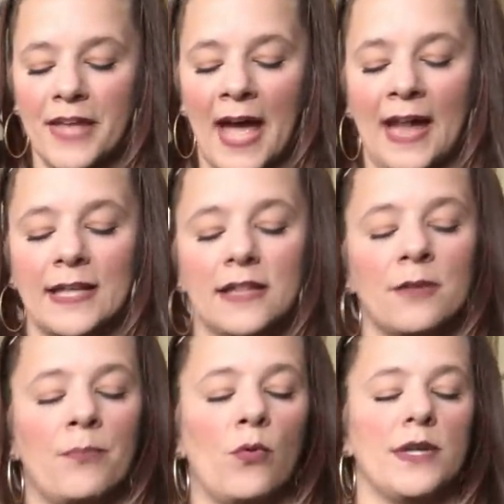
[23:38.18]
I had to get
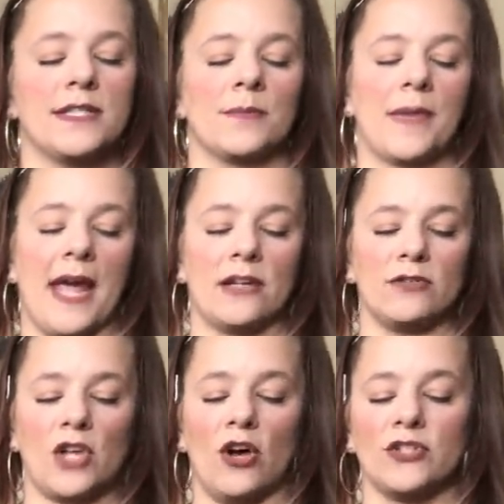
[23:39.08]
the boys some
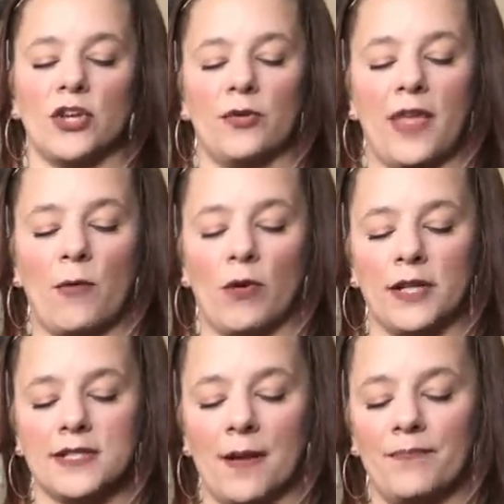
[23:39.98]
candles also. They
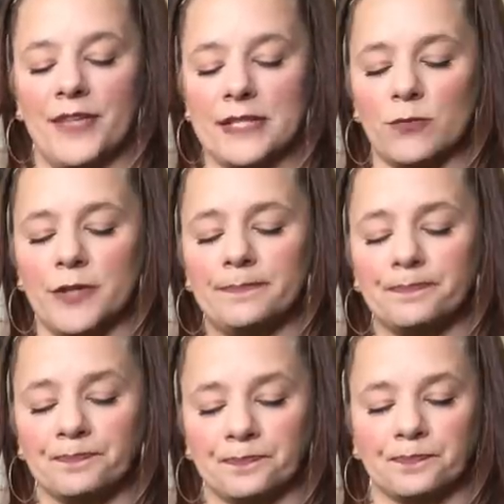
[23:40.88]
wanted some. This one,
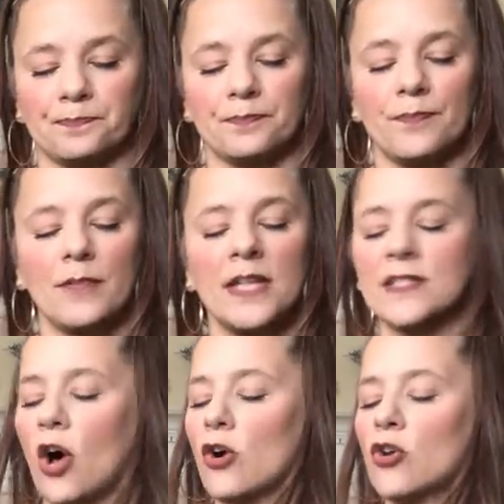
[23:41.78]

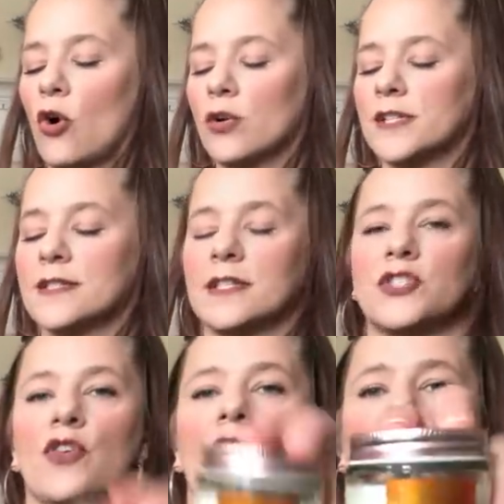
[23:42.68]
it's called Golden
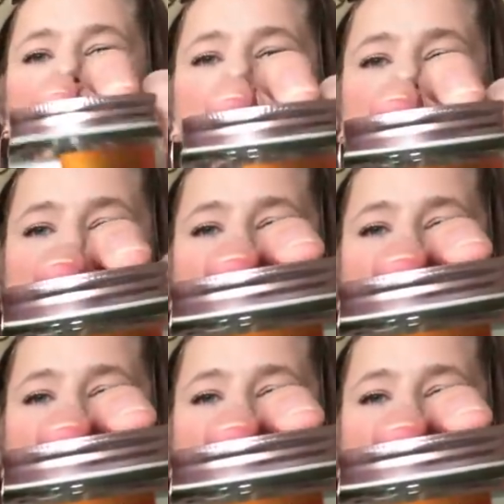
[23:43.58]
Citron